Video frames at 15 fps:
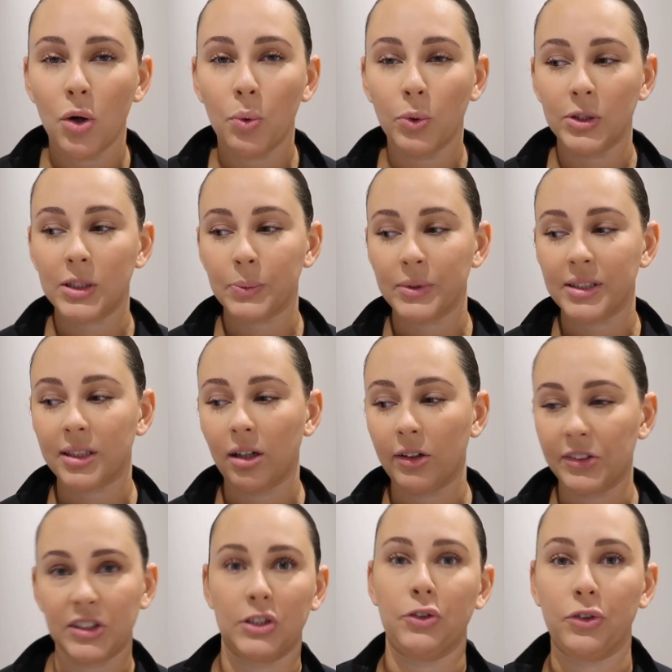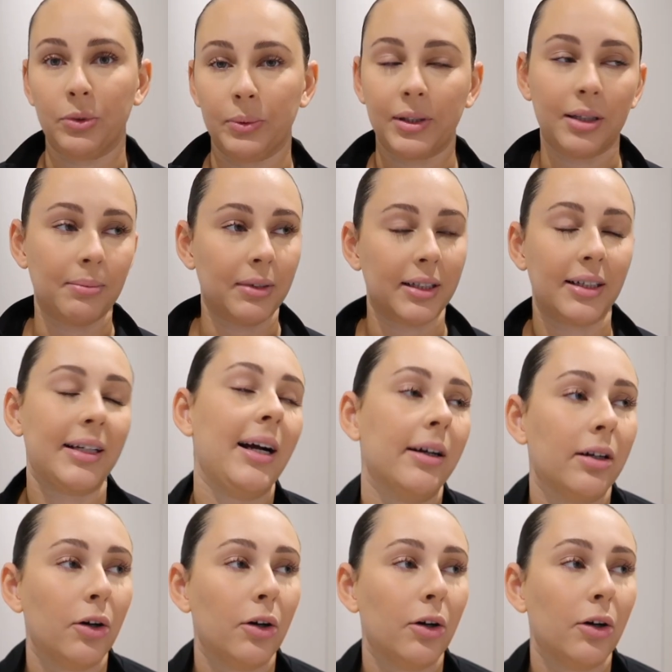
once one's gone there's another one I'm like I can't